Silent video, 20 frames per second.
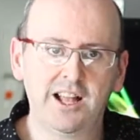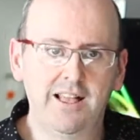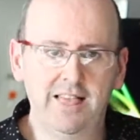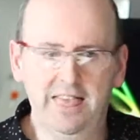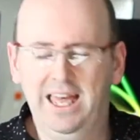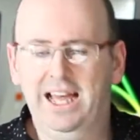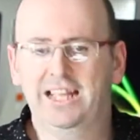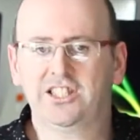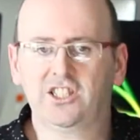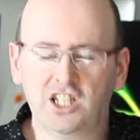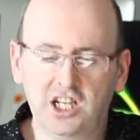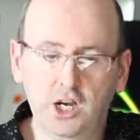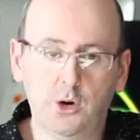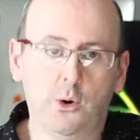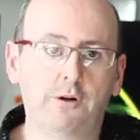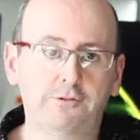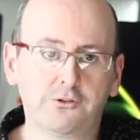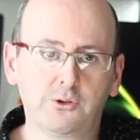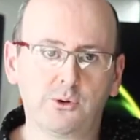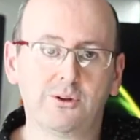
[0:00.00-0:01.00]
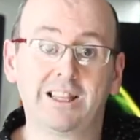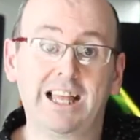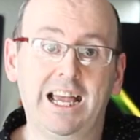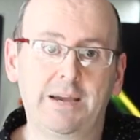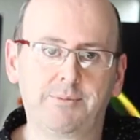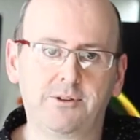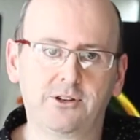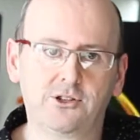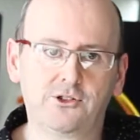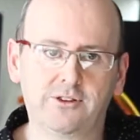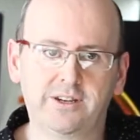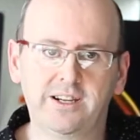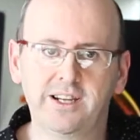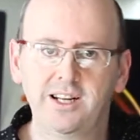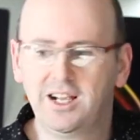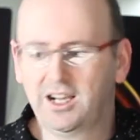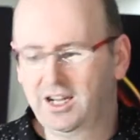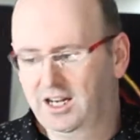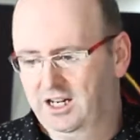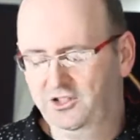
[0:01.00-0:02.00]
you had to go off to a laboratory
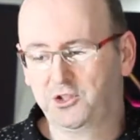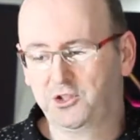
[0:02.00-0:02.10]
and